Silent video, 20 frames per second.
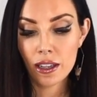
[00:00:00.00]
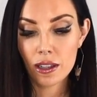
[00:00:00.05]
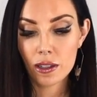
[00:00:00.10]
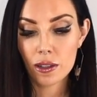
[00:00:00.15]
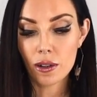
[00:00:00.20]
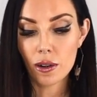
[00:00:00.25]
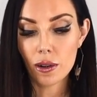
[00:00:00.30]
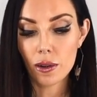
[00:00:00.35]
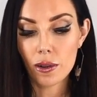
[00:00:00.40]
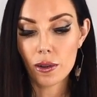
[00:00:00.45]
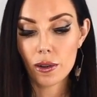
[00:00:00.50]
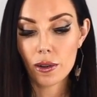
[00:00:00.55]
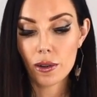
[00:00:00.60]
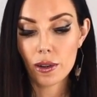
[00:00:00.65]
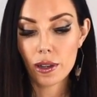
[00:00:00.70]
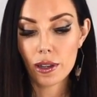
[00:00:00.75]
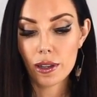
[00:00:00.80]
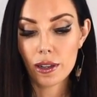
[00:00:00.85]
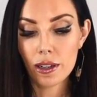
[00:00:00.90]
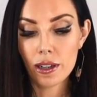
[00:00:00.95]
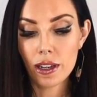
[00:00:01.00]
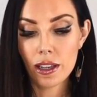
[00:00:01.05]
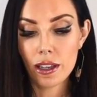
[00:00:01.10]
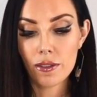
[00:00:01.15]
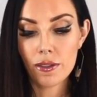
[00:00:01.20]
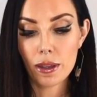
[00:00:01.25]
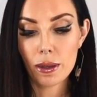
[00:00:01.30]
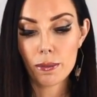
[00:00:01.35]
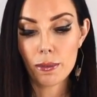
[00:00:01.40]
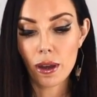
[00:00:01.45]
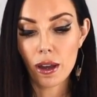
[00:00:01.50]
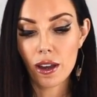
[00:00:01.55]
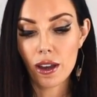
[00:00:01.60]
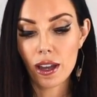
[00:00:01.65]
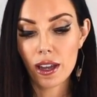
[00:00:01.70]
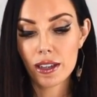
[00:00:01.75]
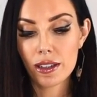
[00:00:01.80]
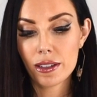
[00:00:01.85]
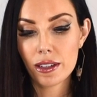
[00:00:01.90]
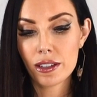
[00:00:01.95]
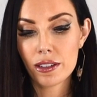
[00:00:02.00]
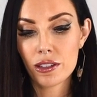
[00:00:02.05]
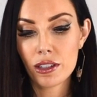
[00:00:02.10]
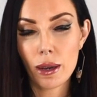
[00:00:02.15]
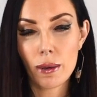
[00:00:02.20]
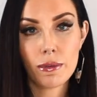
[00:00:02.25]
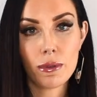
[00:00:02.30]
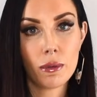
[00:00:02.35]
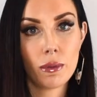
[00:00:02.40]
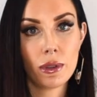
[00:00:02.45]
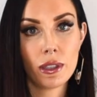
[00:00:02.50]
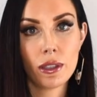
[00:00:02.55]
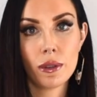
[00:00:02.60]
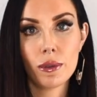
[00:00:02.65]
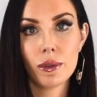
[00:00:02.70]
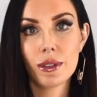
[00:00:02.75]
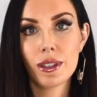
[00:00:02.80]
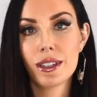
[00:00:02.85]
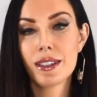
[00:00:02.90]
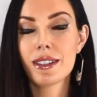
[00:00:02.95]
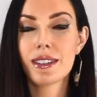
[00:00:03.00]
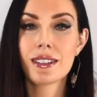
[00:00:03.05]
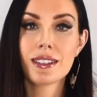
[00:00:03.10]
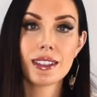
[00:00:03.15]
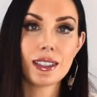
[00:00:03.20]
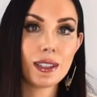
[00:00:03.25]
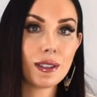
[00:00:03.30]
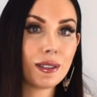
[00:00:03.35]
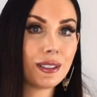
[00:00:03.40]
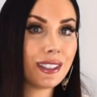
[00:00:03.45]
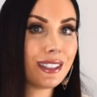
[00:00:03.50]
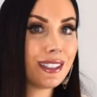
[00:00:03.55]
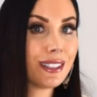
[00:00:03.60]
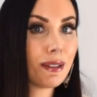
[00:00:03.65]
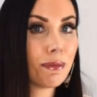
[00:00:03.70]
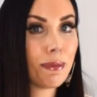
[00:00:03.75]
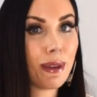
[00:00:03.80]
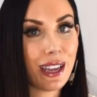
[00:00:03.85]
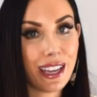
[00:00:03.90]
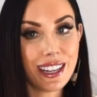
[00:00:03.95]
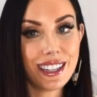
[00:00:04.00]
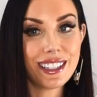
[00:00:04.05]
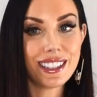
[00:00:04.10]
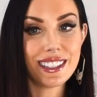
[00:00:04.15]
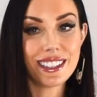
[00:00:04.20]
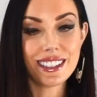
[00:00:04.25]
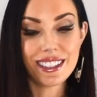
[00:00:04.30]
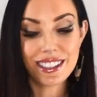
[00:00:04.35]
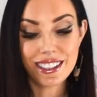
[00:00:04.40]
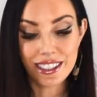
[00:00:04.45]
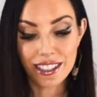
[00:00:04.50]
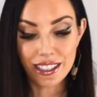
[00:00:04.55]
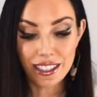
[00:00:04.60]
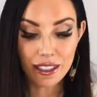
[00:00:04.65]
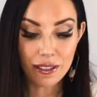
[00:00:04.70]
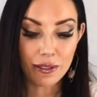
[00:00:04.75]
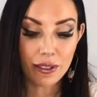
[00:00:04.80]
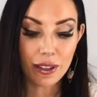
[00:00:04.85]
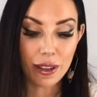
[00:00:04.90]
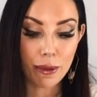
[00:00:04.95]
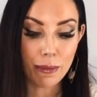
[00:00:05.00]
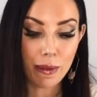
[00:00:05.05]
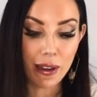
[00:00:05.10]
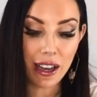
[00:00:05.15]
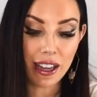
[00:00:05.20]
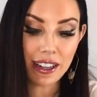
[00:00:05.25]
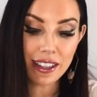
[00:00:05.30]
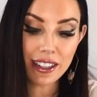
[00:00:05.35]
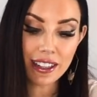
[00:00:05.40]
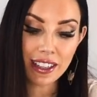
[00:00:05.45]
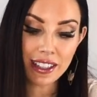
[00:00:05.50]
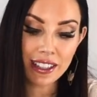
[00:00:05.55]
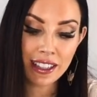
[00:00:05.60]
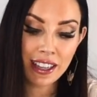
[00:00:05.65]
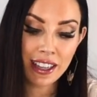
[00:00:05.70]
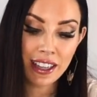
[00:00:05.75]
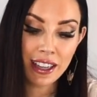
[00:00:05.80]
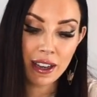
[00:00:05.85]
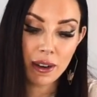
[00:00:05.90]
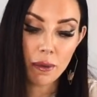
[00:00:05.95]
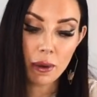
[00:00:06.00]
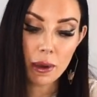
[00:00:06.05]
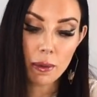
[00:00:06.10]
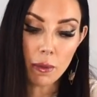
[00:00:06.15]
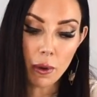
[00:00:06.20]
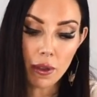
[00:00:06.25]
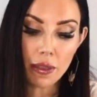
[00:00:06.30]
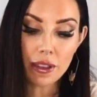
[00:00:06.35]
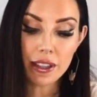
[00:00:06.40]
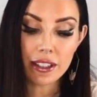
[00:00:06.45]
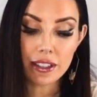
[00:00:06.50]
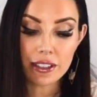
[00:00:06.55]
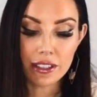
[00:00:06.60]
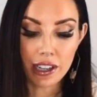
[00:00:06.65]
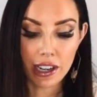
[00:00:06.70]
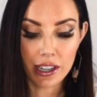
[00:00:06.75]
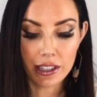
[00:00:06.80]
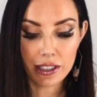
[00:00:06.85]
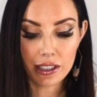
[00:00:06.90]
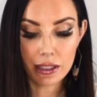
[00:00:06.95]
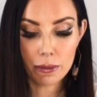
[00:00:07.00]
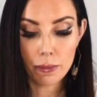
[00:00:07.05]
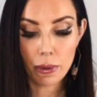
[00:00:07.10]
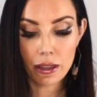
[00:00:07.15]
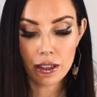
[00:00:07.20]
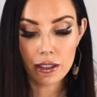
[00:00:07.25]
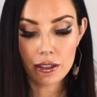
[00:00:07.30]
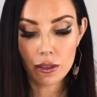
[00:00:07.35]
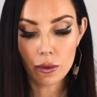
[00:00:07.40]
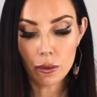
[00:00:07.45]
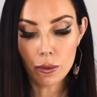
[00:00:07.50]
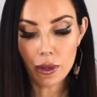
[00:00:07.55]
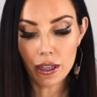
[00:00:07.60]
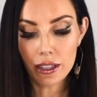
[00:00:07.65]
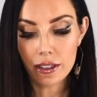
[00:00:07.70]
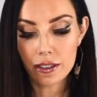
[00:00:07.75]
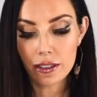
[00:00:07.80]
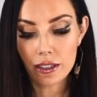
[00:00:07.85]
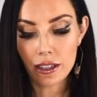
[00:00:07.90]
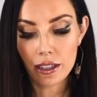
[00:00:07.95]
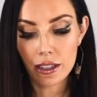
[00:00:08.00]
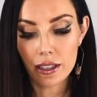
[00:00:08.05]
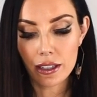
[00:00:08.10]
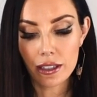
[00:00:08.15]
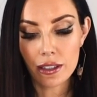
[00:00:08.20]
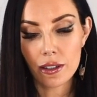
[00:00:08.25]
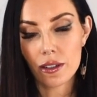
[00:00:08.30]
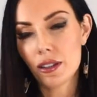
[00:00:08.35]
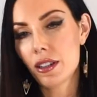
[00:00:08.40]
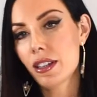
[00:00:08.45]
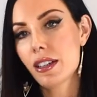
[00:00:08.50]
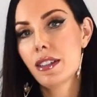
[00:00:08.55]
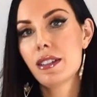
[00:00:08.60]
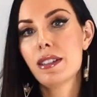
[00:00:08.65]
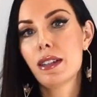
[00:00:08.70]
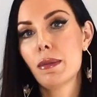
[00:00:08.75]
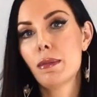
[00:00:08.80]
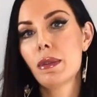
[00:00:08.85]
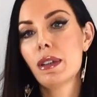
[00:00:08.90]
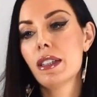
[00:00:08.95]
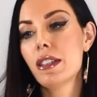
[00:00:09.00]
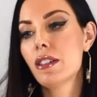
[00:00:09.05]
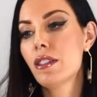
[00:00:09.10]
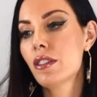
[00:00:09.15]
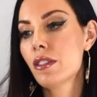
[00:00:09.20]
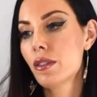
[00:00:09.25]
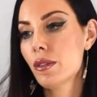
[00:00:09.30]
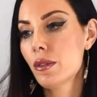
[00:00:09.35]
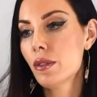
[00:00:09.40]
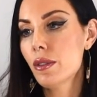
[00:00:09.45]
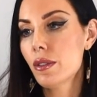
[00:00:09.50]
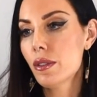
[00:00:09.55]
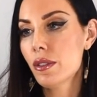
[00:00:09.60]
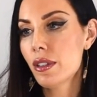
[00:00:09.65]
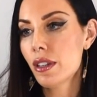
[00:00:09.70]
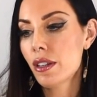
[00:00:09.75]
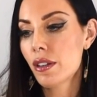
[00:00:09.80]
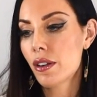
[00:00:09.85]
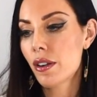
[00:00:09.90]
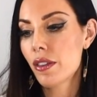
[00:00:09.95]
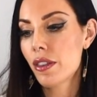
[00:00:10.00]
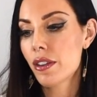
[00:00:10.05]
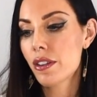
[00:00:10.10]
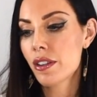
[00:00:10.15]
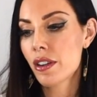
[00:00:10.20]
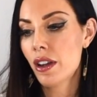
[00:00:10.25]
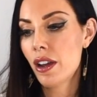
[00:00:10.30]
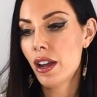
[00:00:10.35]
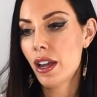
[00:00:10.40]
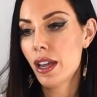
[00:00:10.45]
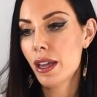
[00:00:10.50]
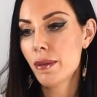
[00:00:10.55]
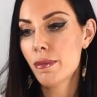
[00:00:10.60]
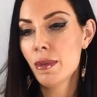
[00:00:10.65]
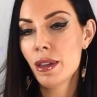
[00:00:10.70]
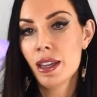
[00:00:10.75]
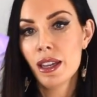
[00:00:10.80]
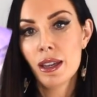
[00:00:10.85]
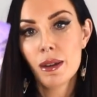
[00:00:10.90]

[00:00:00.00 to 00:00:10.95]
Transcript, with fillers: You know, leaving behind a chapter where you were in single independence to live with a partner. Like, we want these changes, but there's always, uh, you know, like a double edged sword a lot of the time.